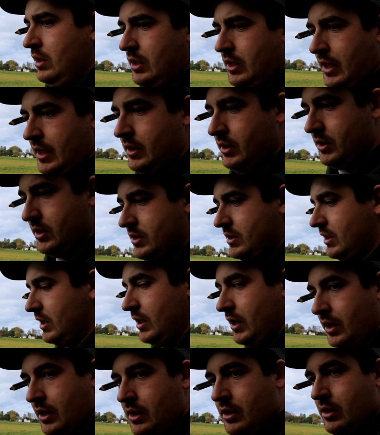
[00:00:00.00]
and just see
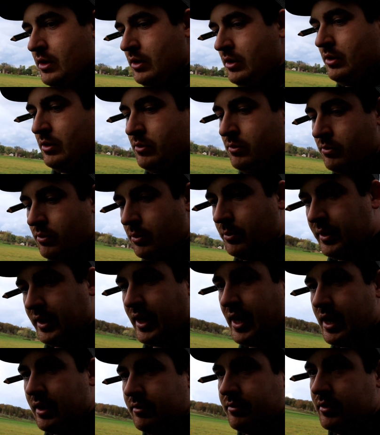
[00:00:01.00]
what we
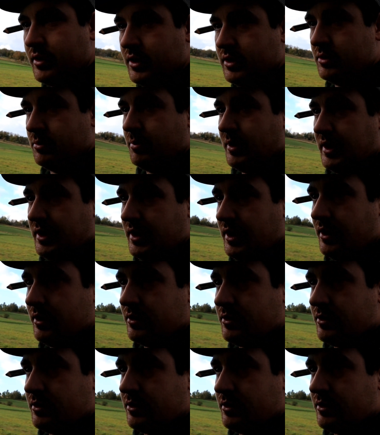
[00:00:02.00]
got. There's a big deer